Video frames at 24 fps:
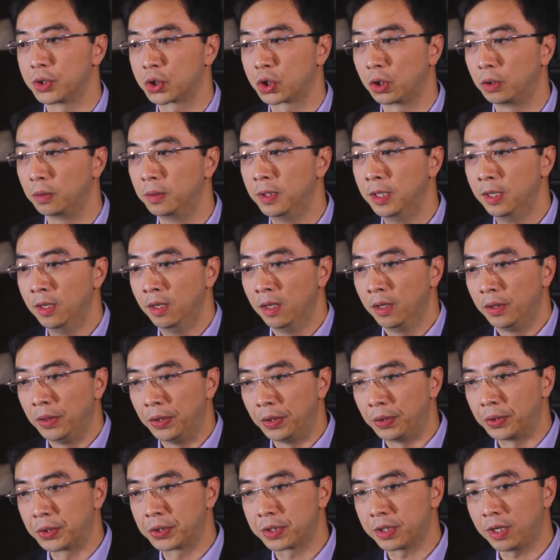So
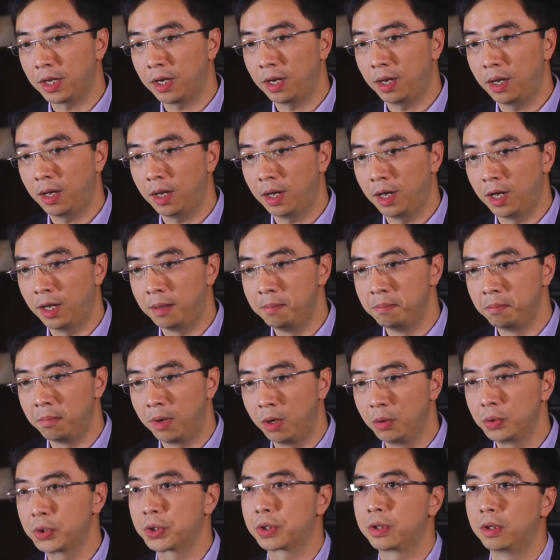there's
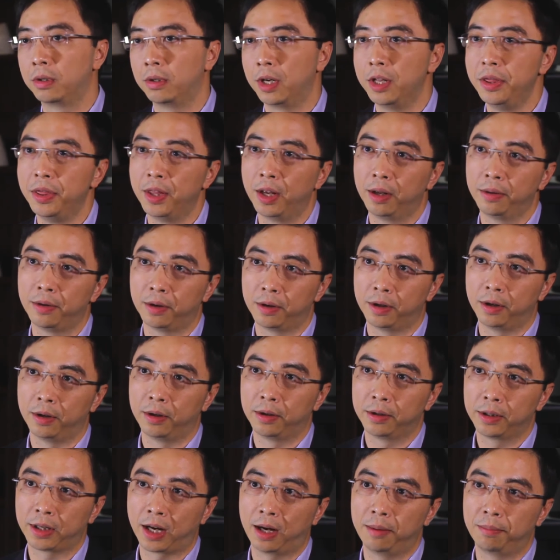also
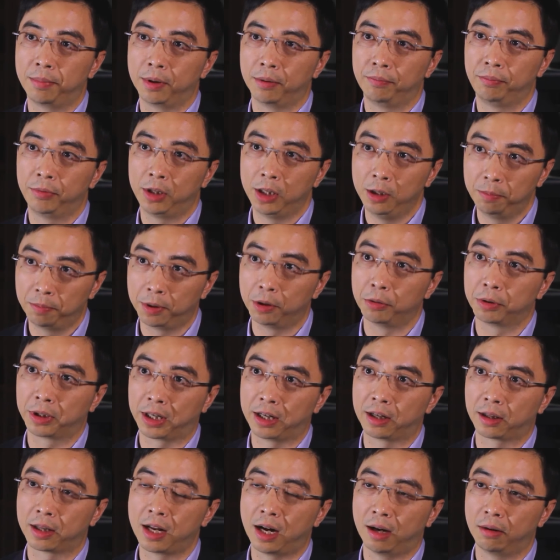another type of depot
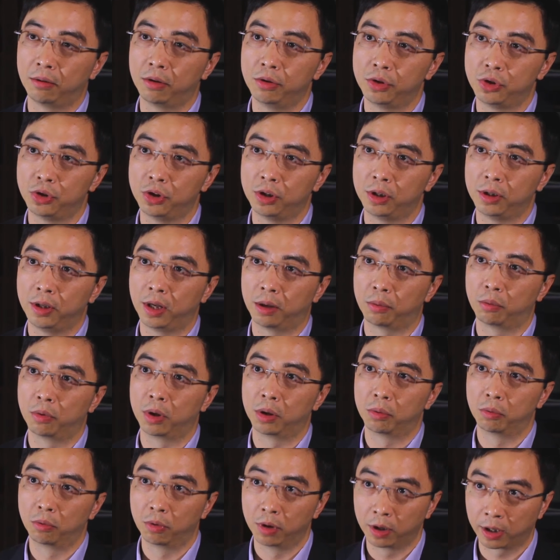technology that
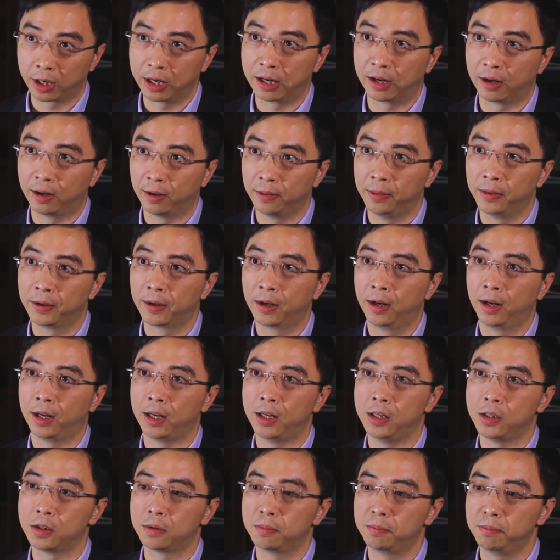we're working on.
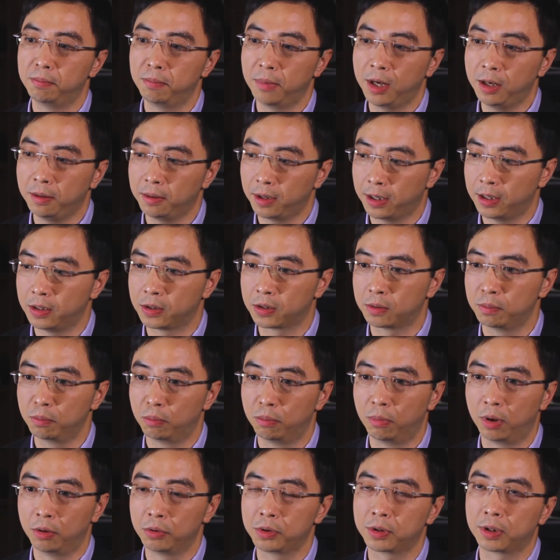is
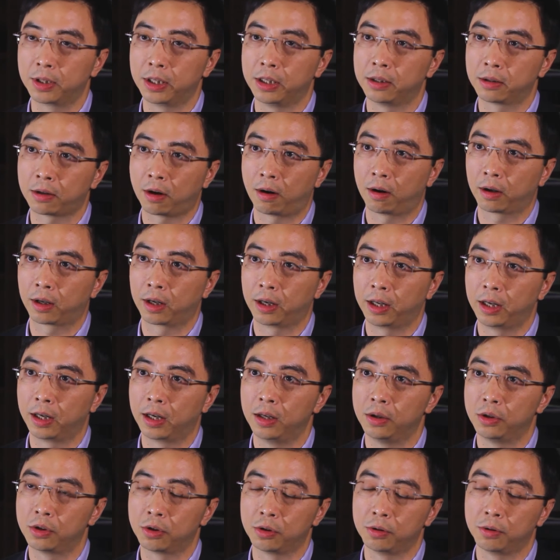mostly targeting
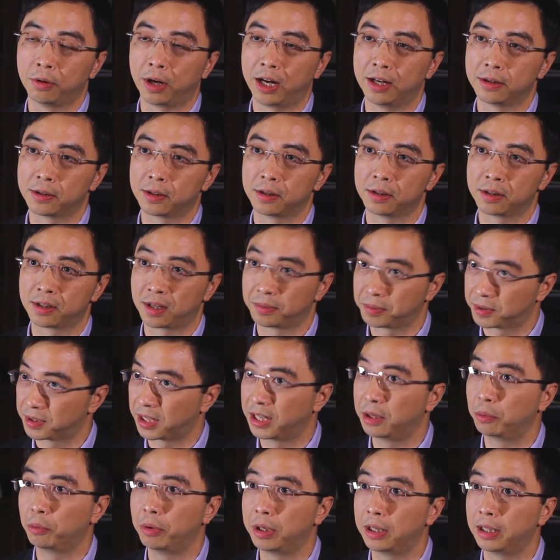into as a
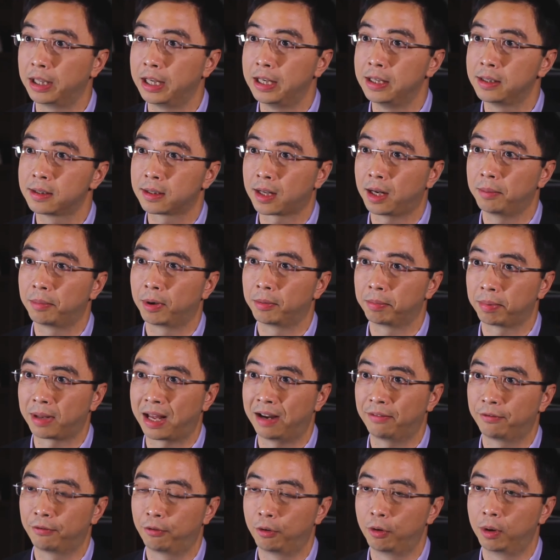sustained release type of
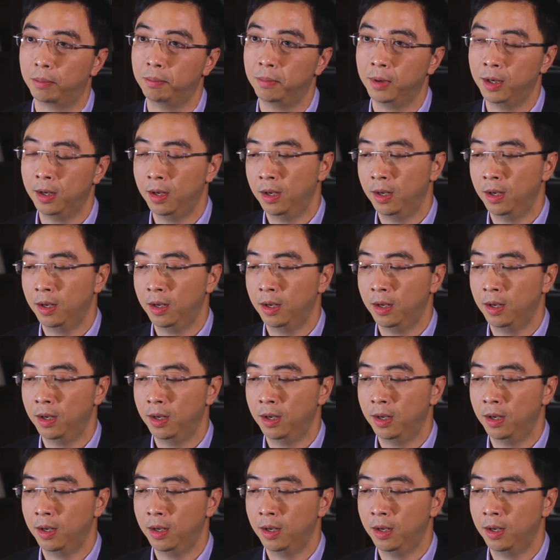platform.